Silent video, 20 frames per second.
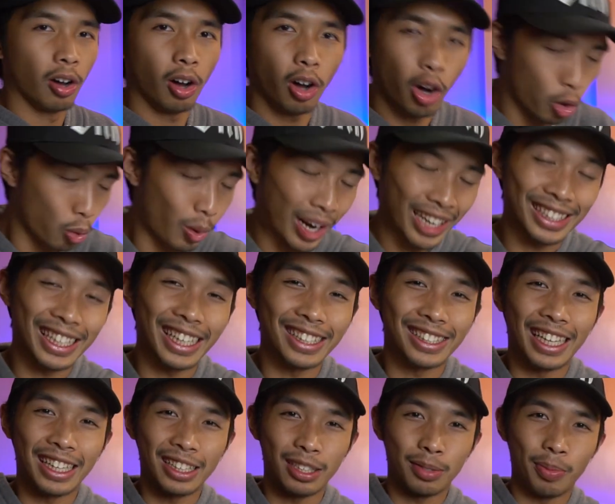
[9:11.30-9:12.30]
Alright
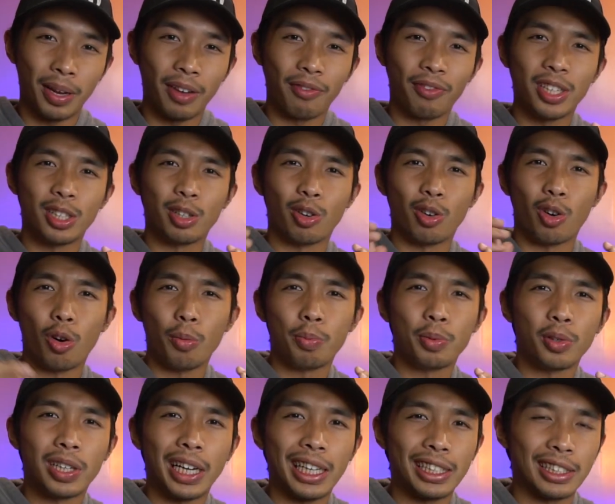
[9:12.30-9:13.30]
guys, that's my video. Hope
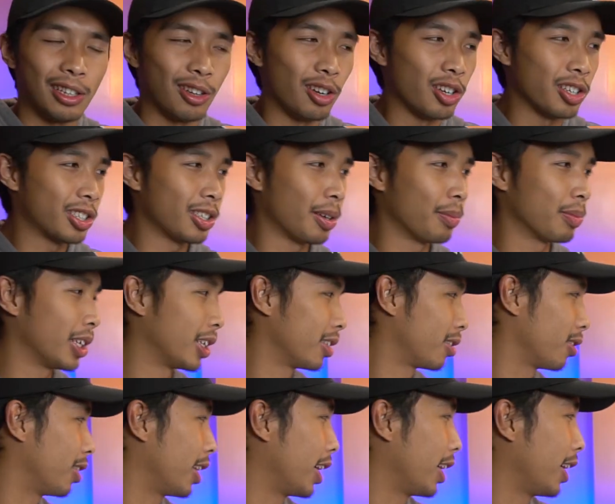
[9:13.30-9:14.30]
you guys learned something
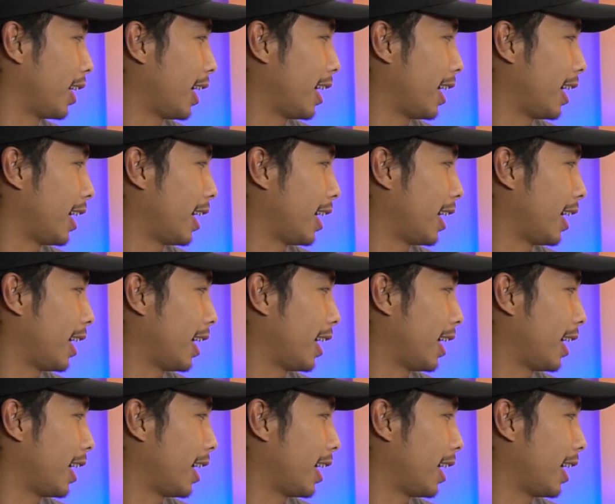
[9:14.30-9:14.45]
today.